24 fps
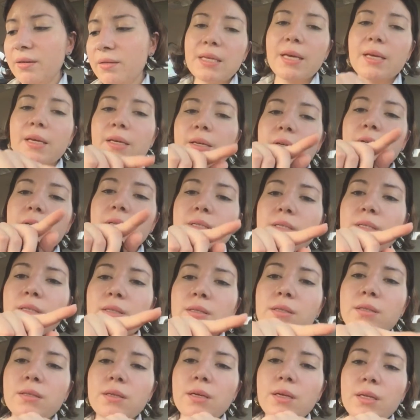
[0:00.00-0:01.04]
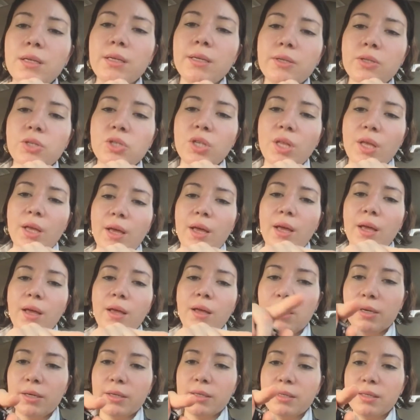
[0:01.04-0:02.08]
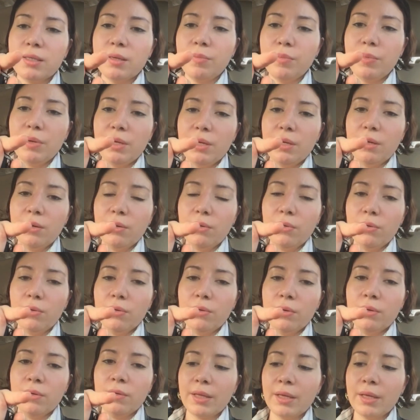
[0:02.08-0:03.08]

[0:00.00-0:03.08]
It's like, here's Săliște, here's Sibiu.